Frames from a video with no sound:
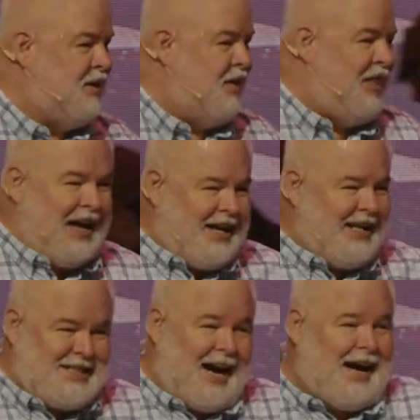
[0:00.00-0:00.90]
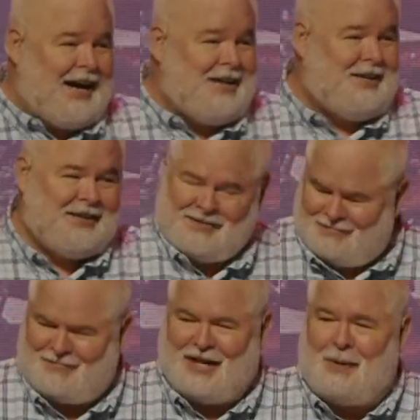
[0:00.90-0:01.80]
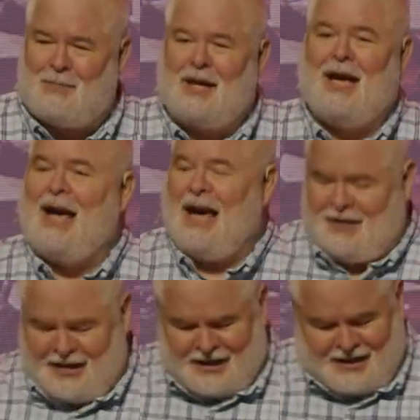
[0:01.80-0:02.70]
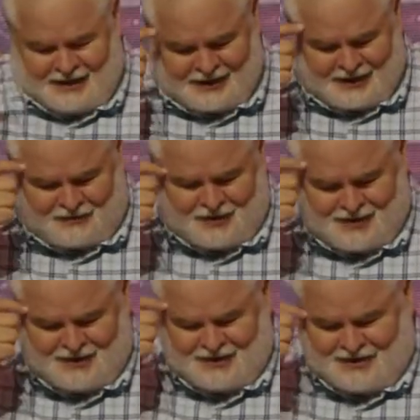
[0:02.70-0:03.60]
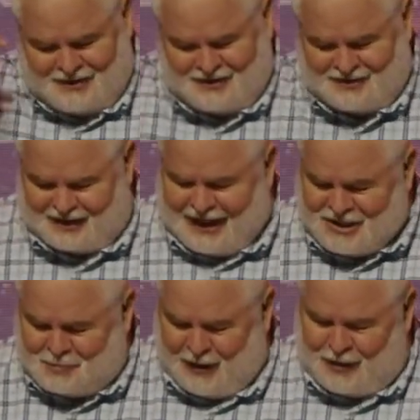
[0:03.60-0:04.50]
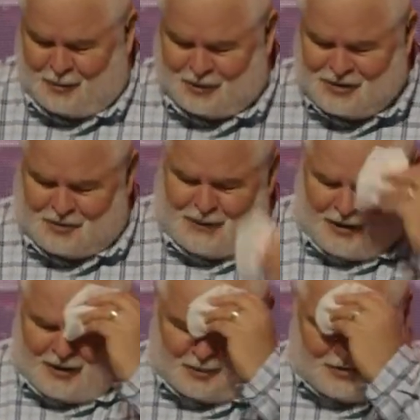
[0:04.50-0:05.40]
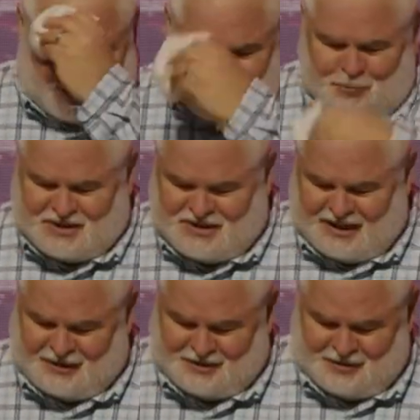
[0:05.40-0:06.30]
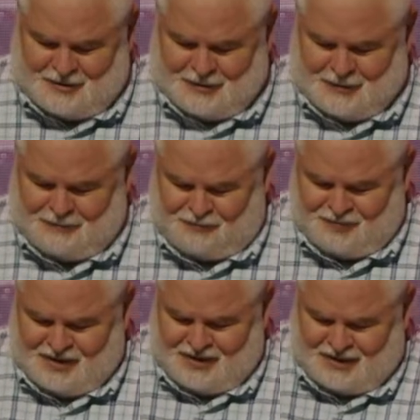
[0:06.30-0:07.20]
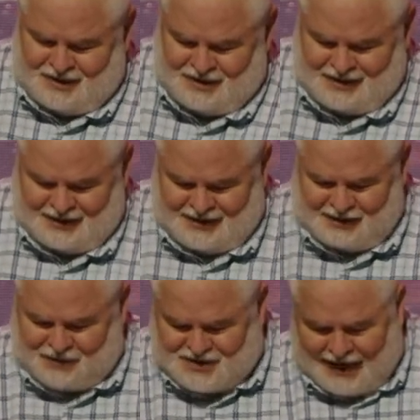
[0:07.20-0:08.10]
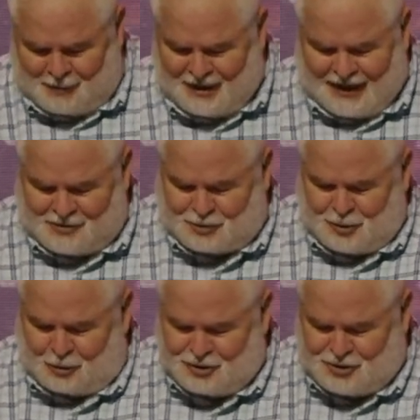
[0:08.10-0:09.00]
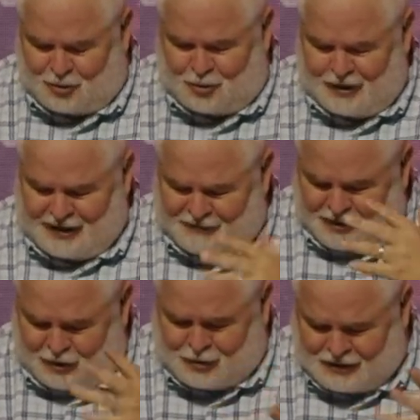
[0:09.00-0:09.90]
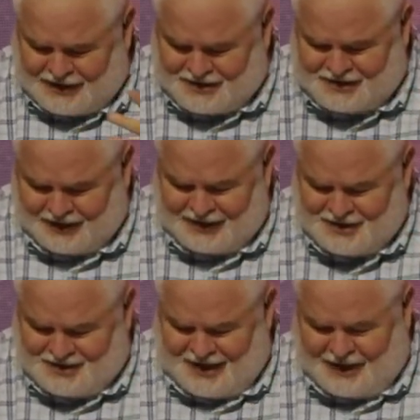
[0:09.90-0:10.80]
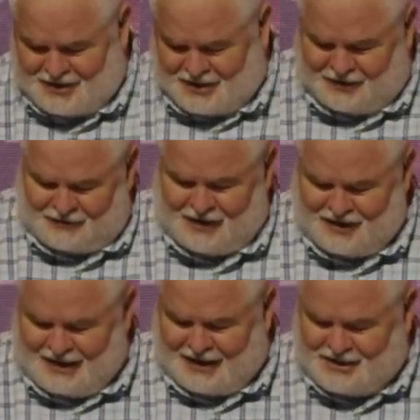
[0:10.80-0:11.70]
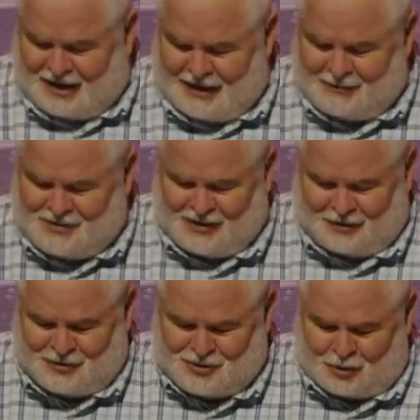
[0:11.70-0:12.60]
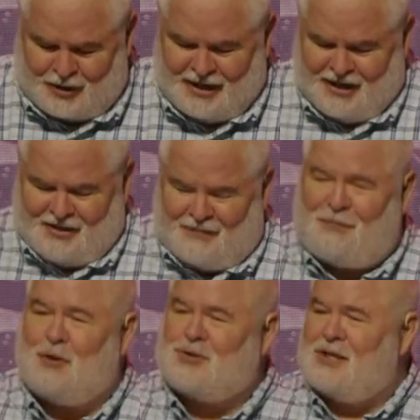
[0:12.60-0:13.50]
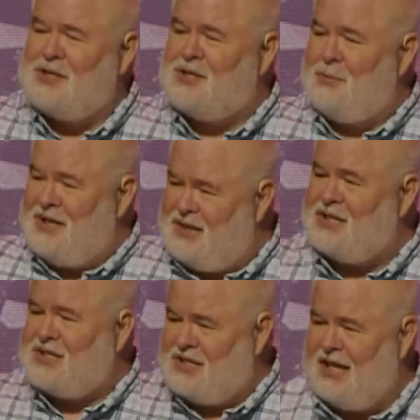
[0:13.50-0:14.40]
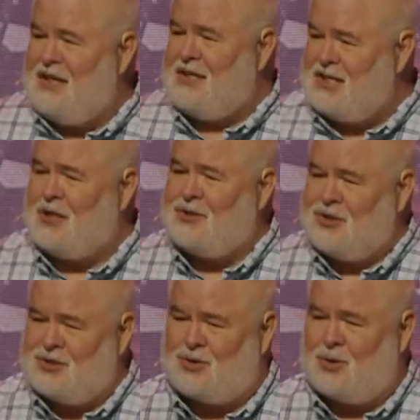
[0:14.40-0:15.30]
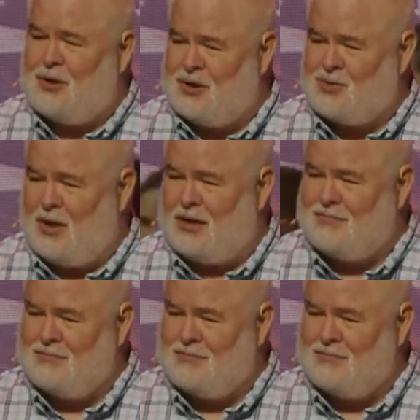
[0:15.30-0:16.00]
That he died, yep, and yet he lived. The last parable is the parable of the human tent. If the tabernacle told a story, if the earthly tent of that time told a story, then folks, listen to me, this tent tells a story as well.